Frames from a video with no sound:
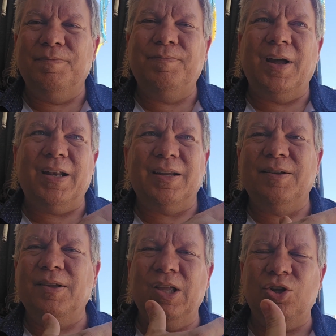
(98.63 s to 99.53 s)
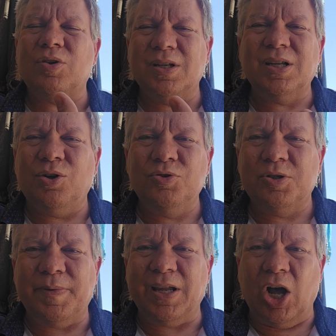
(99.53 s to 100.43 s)
But you can tell
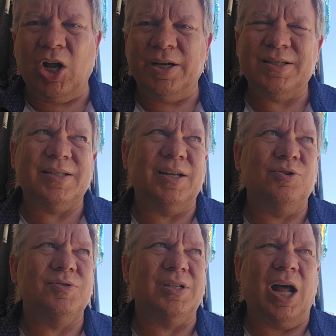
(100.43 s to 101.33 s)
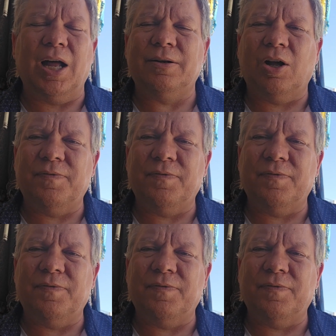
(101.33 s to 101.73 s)
who's being honest and who's not.